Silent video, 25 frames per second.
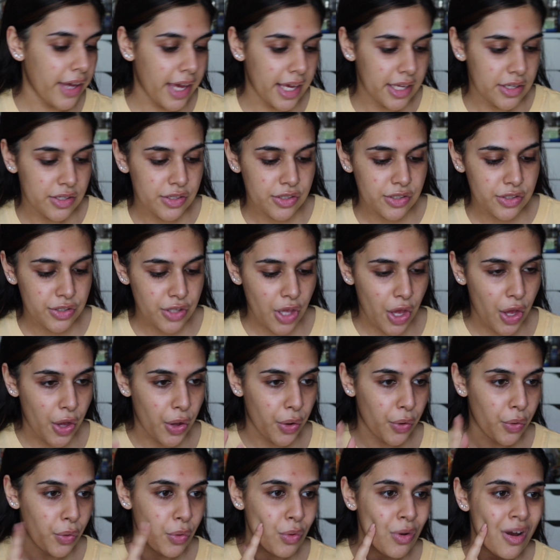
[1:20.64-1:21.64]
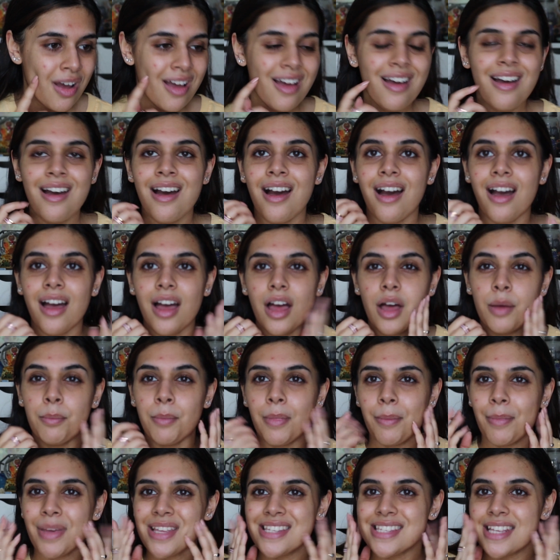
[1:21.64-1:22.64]
Okay, so
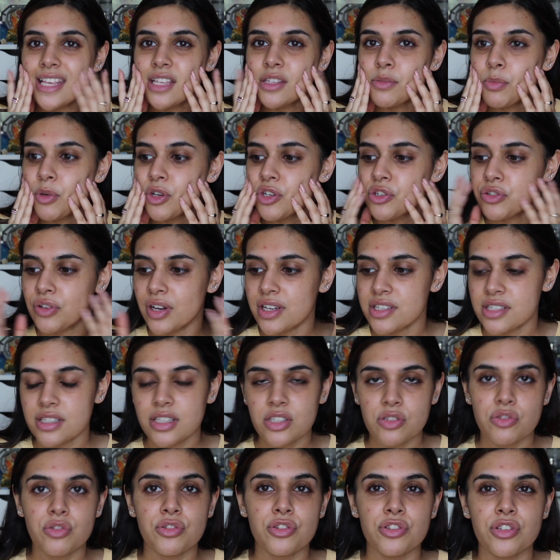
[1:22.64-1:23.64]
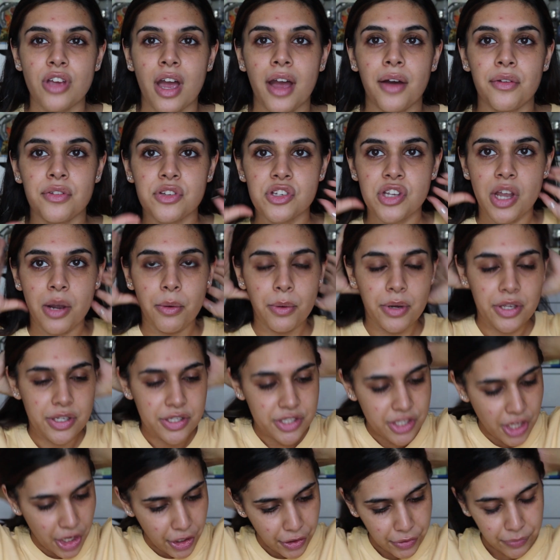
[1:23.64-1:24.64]
um, my skin's moisturised. I literally just got out the shower.
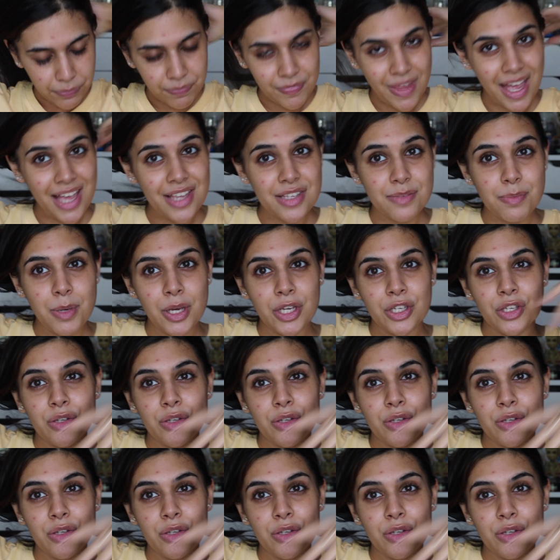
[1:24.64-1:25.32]
So as per